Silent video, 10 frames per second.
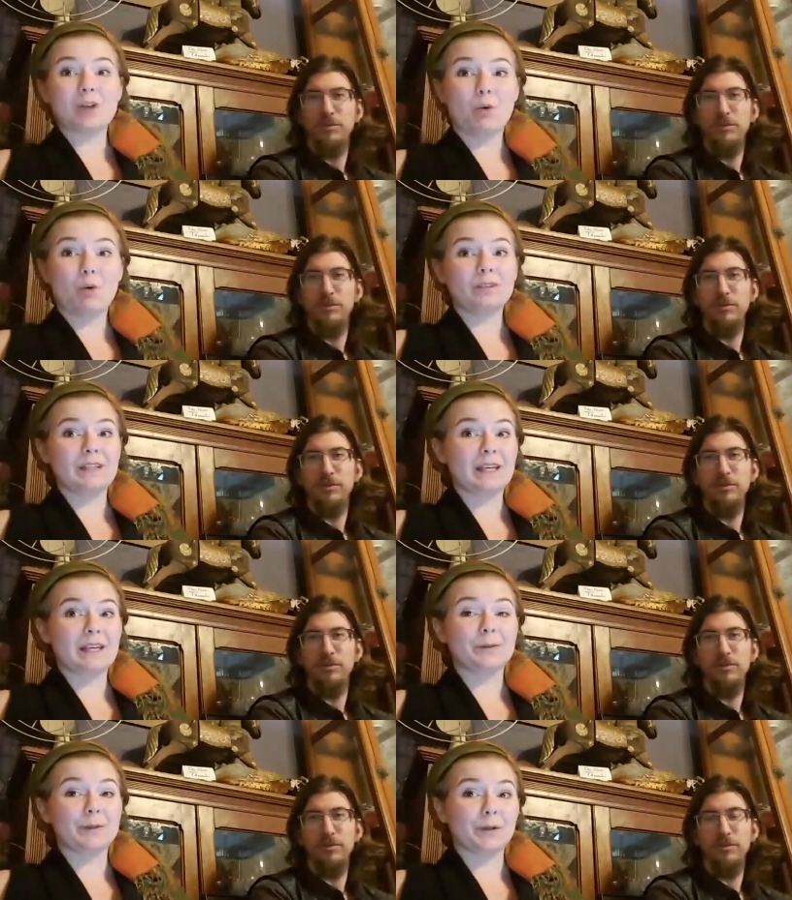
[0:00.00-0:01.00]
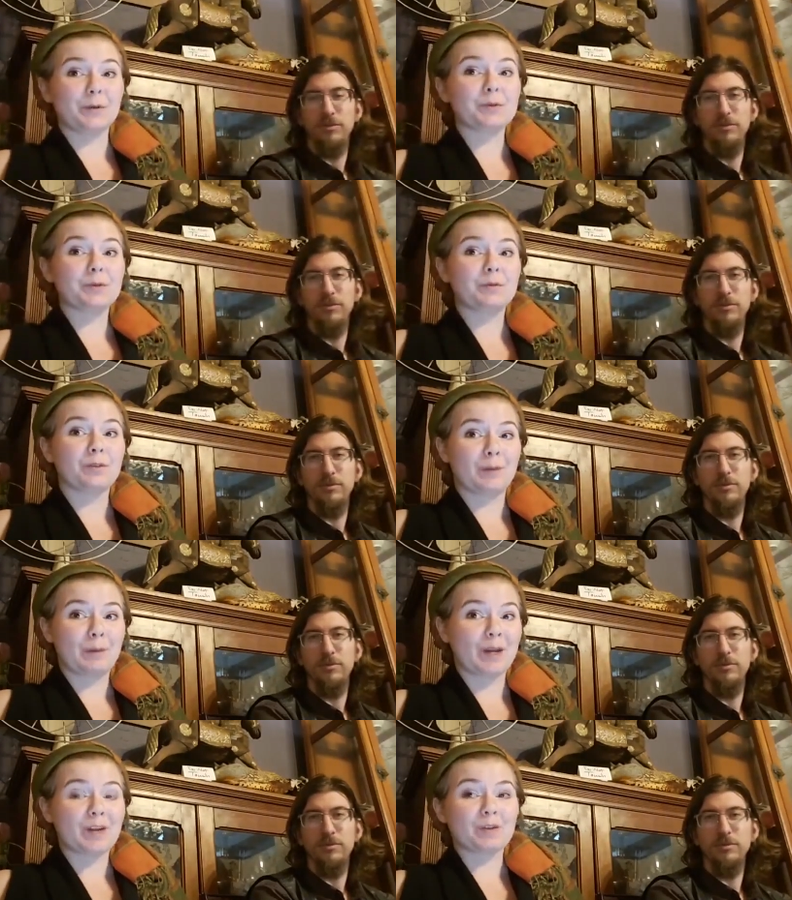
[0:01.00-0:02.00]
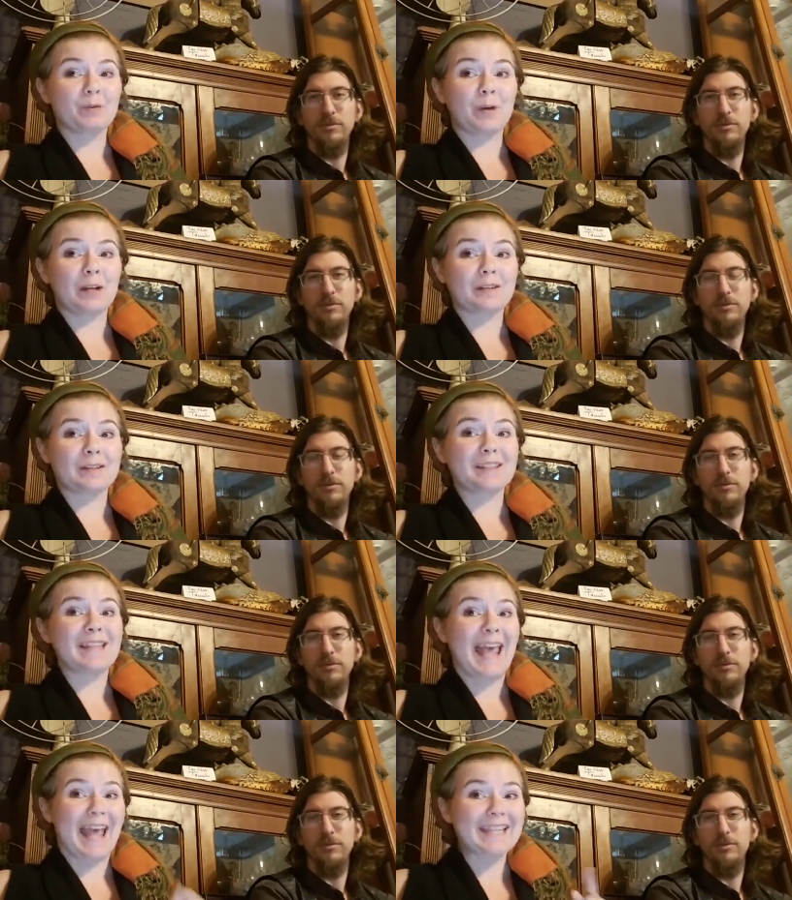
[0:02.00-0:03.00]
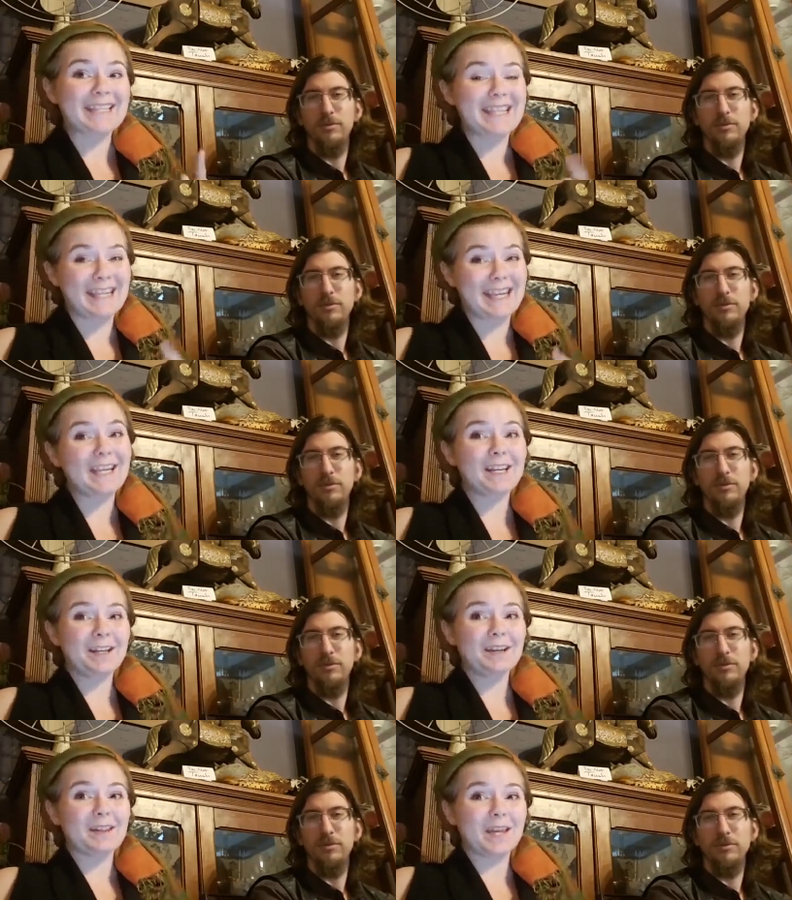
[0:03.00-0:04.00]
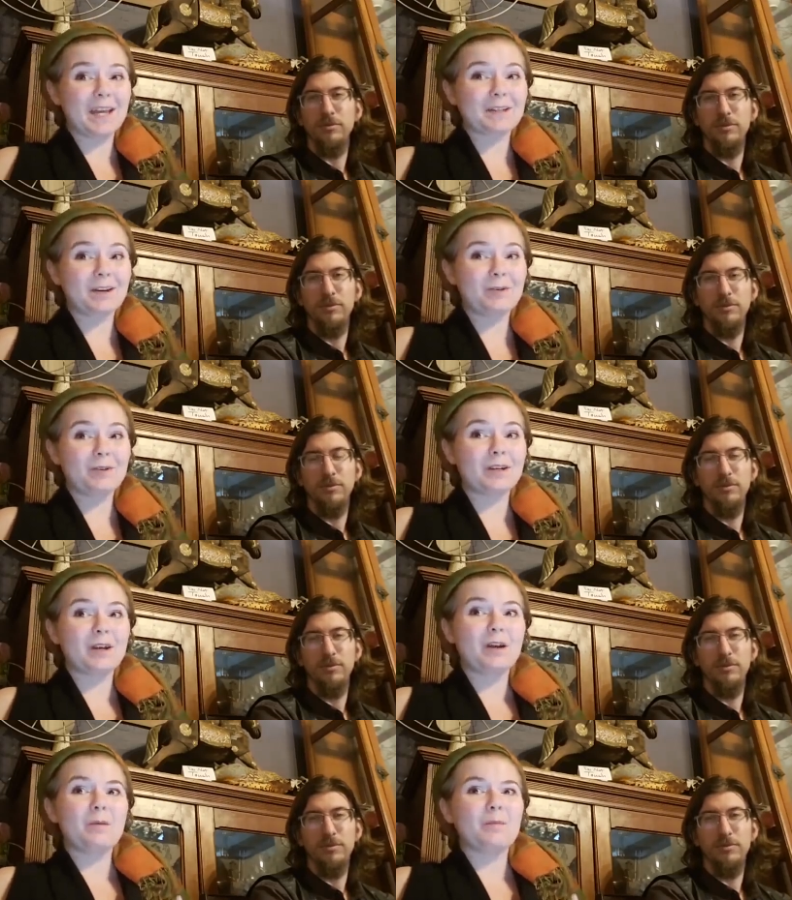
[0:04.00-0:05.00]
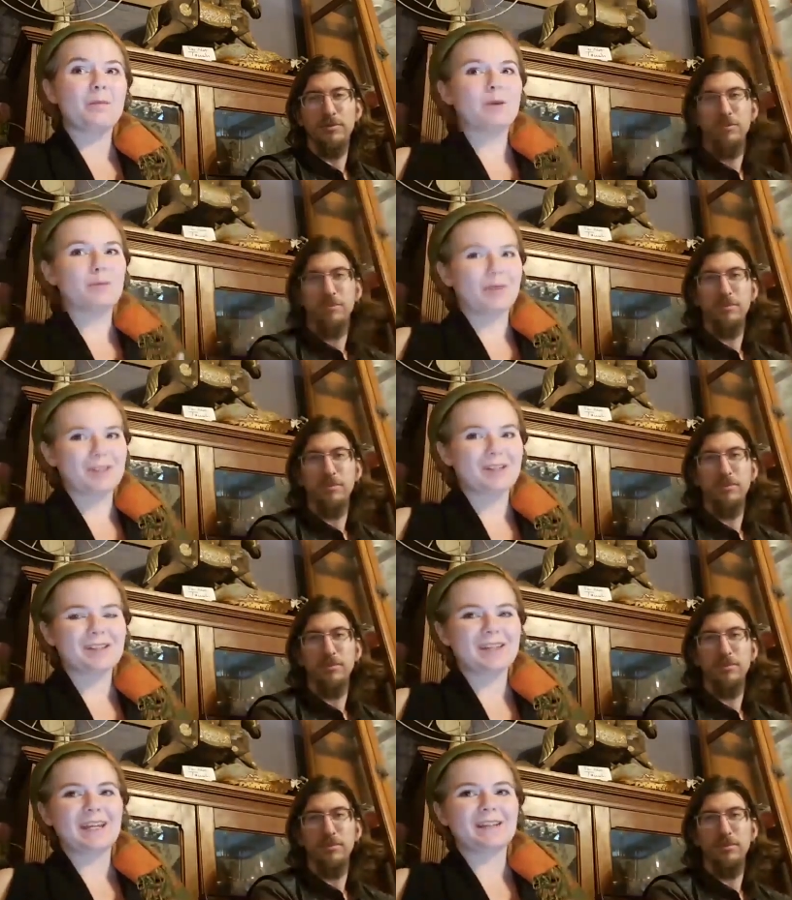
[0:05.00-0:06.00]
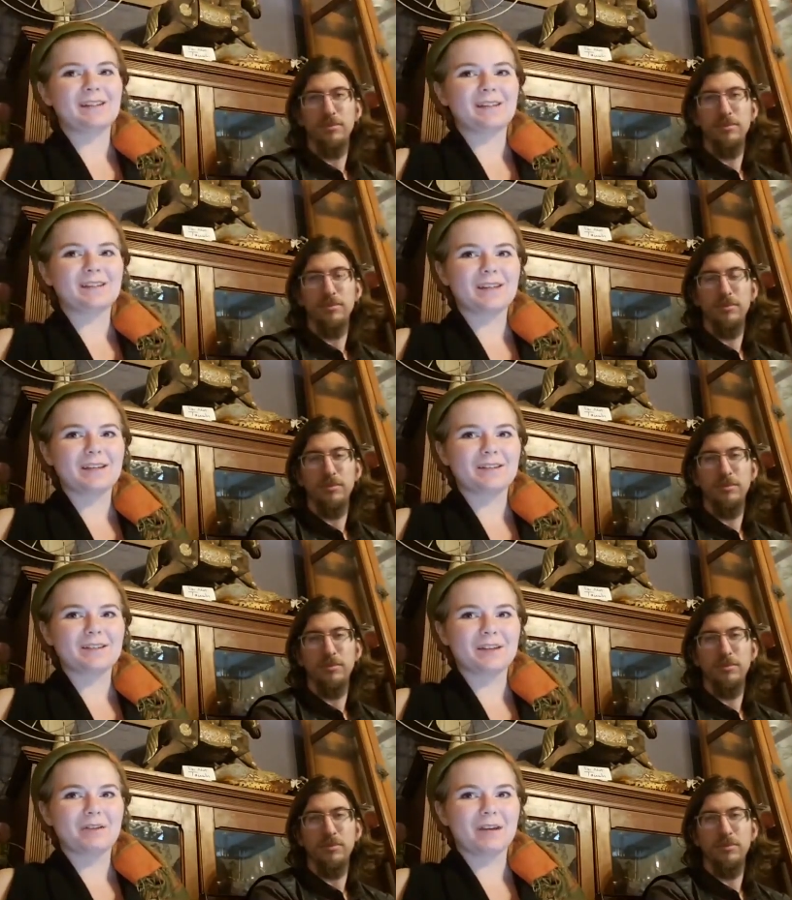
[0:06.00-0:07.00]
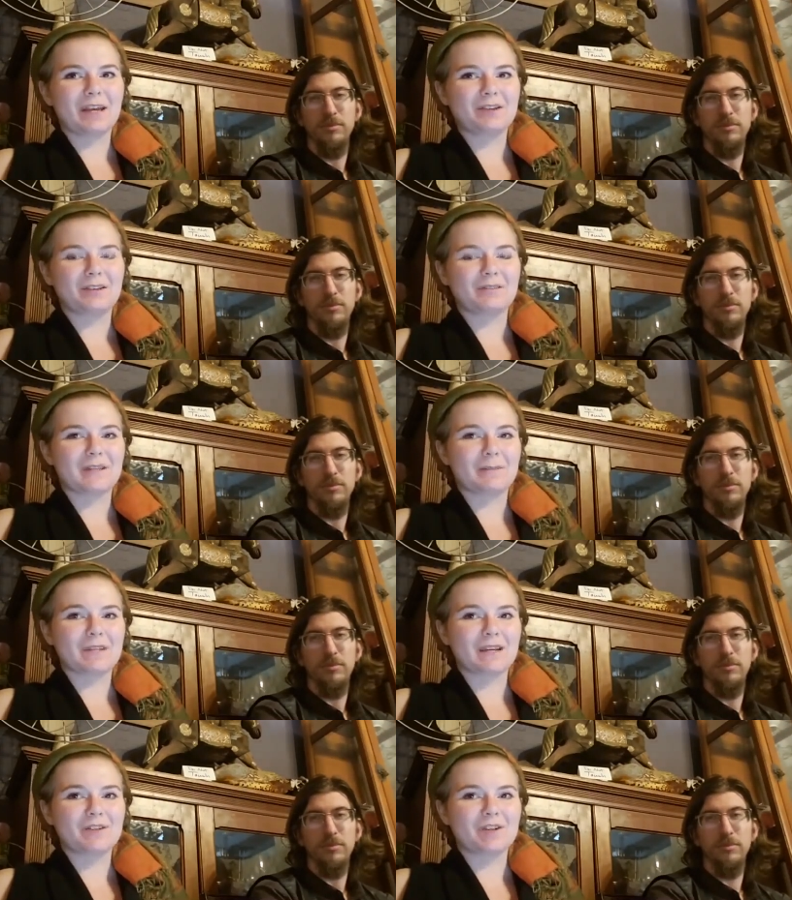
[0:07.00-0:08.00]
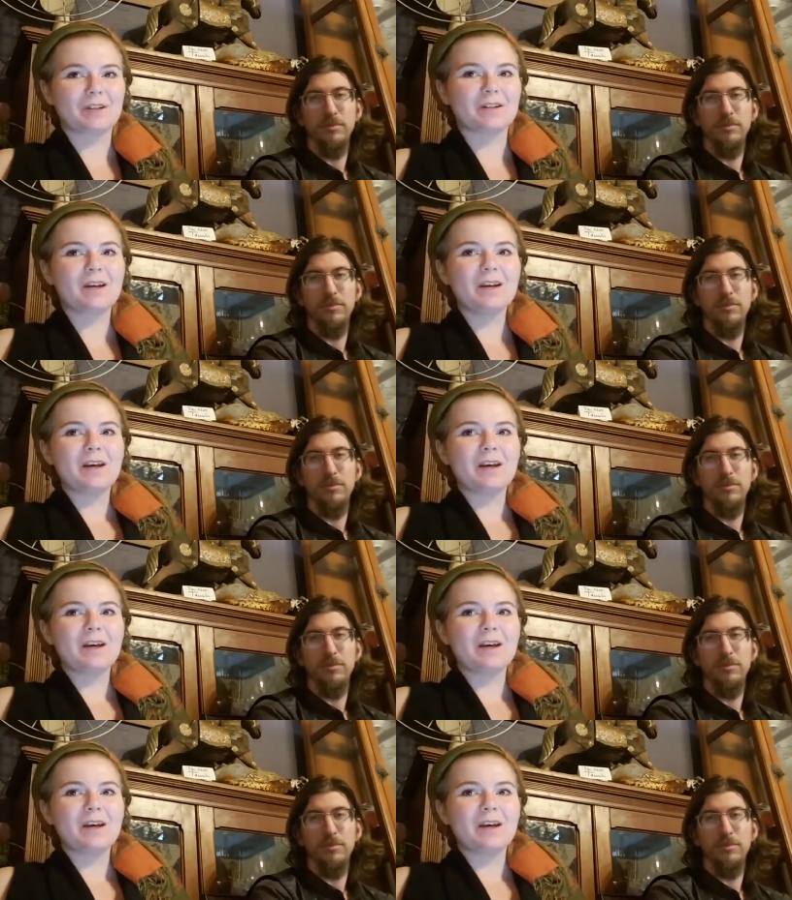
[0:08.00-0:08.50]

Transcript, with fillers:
Speaker 1: totally killed a goat for my magical practices and eaten that goat, but it wasn't to Satan because Satan's the archangel of temptation.